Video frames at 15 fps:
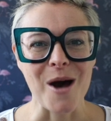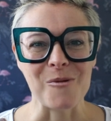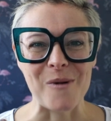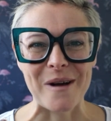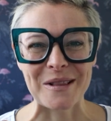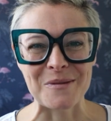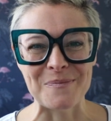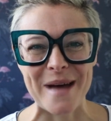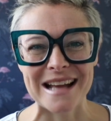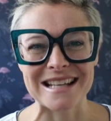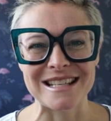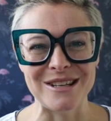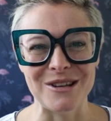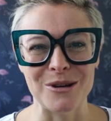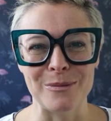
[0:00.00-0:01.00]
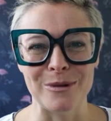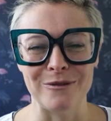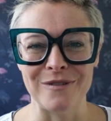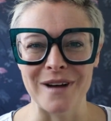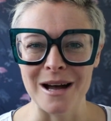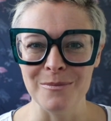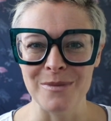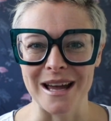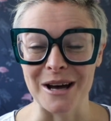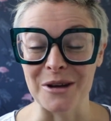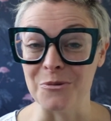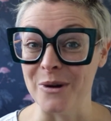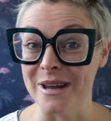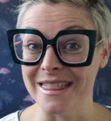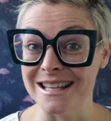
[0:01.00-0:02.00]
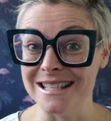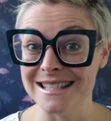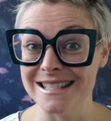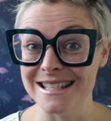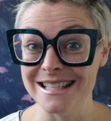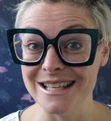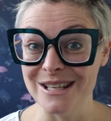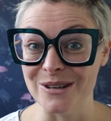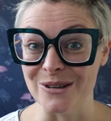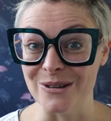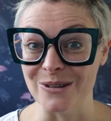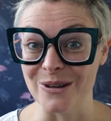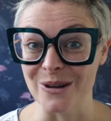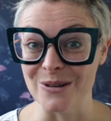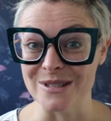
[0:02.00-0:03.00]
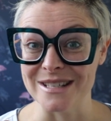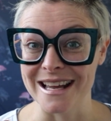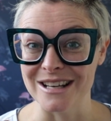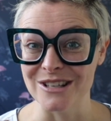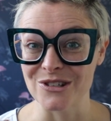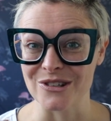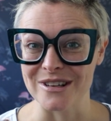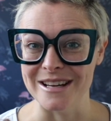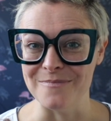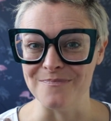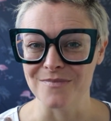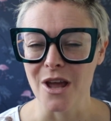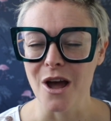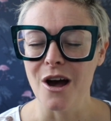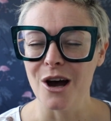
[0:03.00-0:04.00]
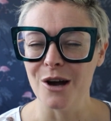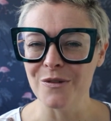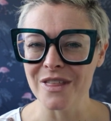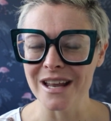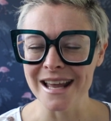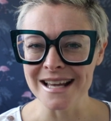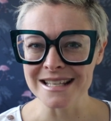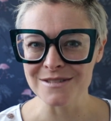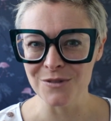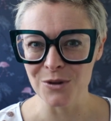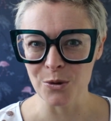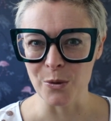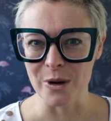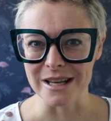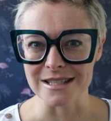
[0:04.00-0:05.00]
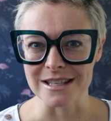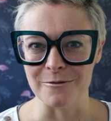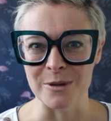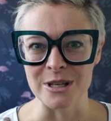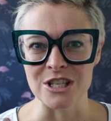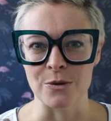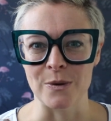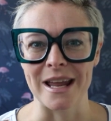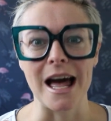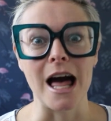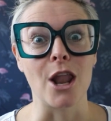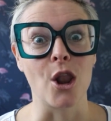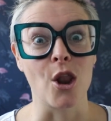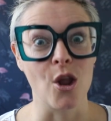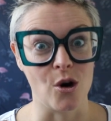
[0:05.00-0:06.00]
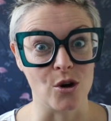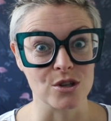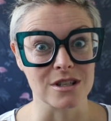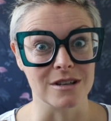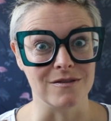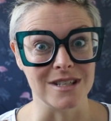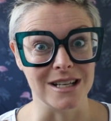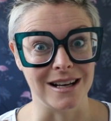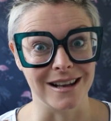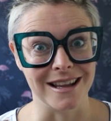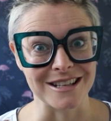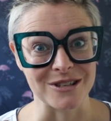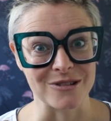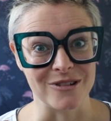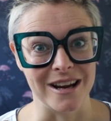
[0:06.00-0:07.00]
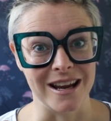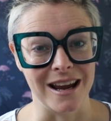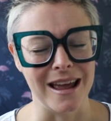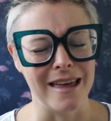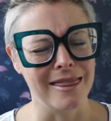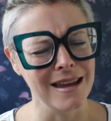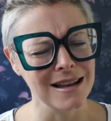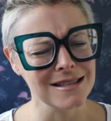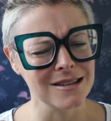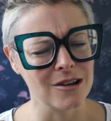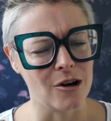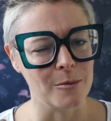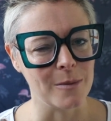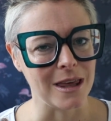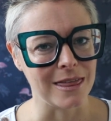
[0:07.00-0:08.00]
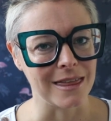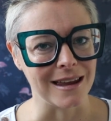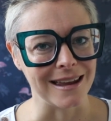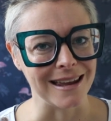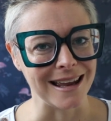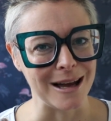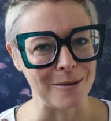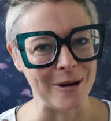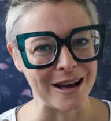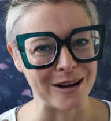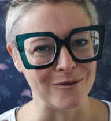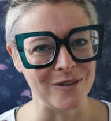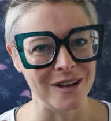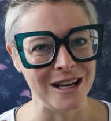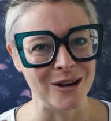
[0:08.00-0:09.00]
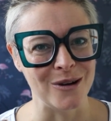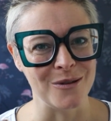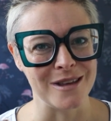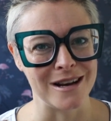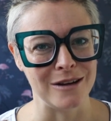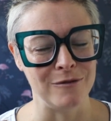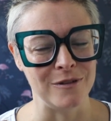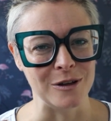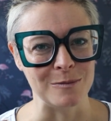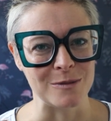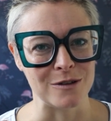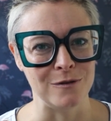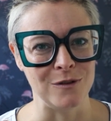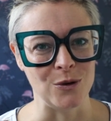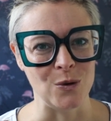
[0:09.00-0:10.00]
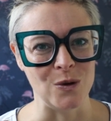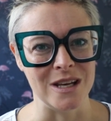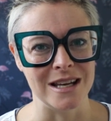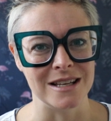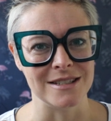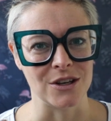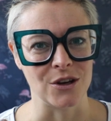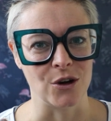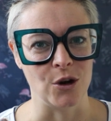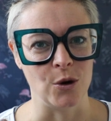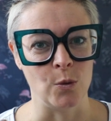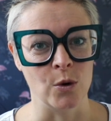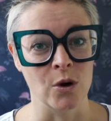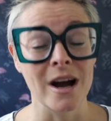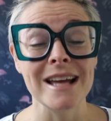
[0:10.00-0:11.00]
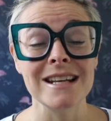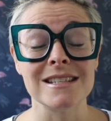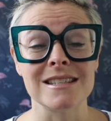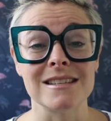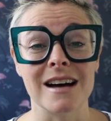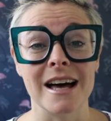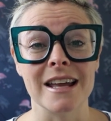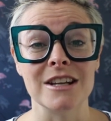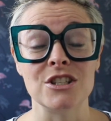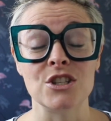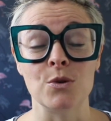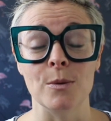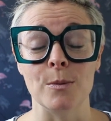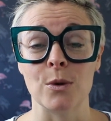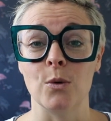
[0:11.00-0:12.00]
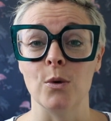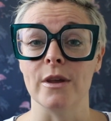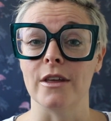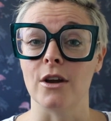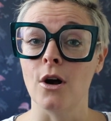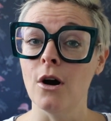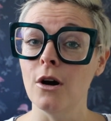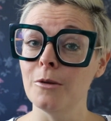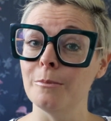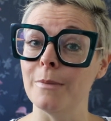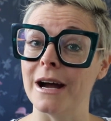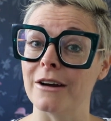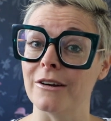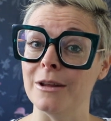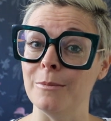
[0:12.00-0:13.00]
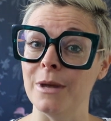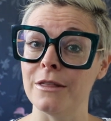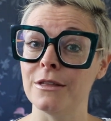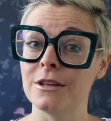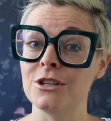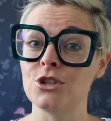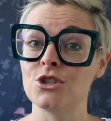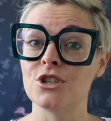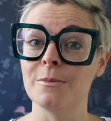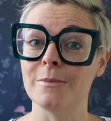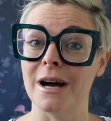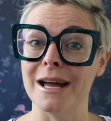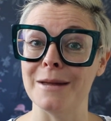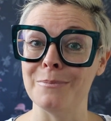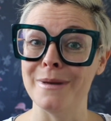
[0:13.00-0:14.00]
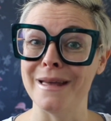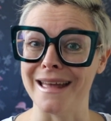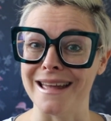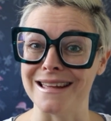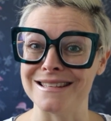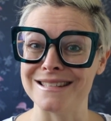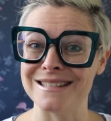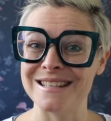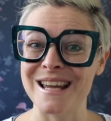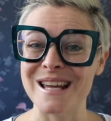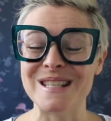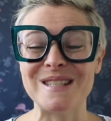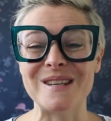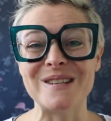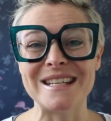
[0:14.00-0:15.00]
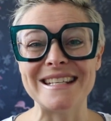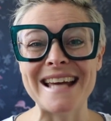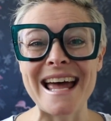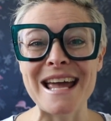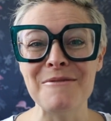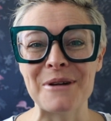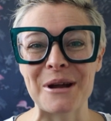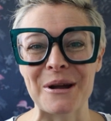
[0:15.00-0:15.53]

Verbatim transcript: Welcome back to the Urban Farmyard where the city girl goes country. Over the last few weeks I've been doing a lot of decluttering and that's got me thinking about a video that I filmed a few years ago where I decided to employ the KonMari method to my pets. So today we're